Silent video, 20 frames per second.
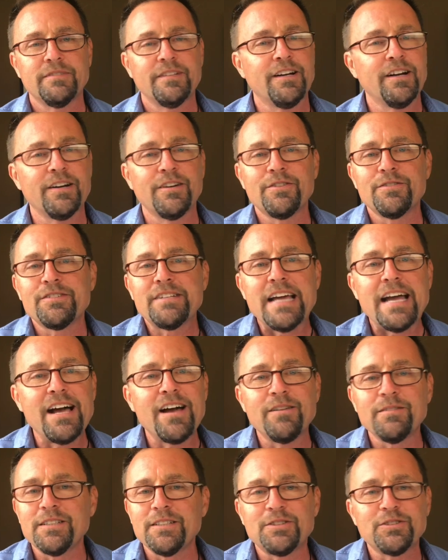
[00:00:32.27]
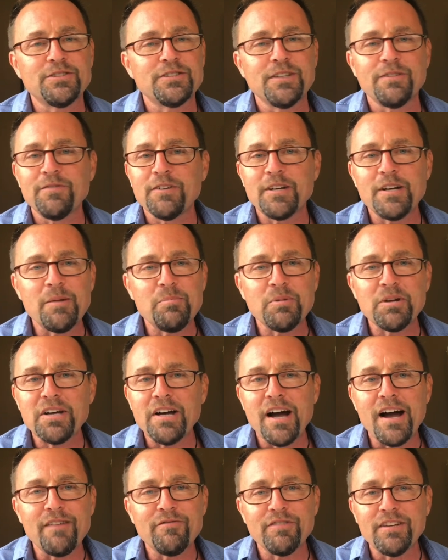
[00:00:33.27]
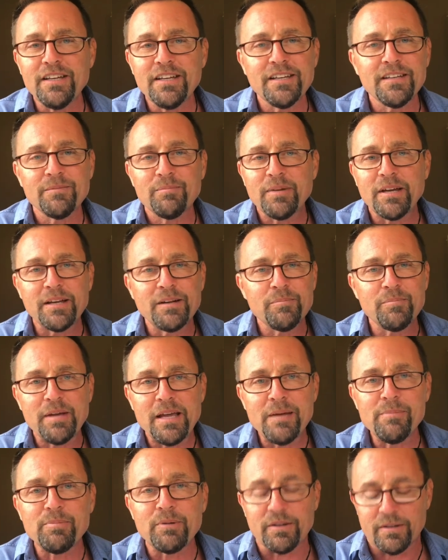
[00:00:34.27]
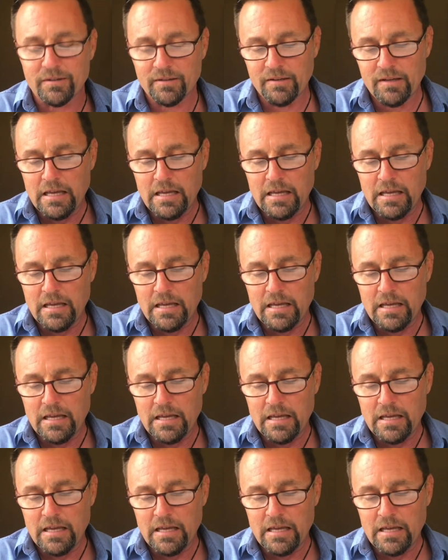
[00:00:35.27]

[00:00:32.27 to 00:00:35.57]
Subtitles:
Hunker down, get yourself a cup of coffee, a pen and paper.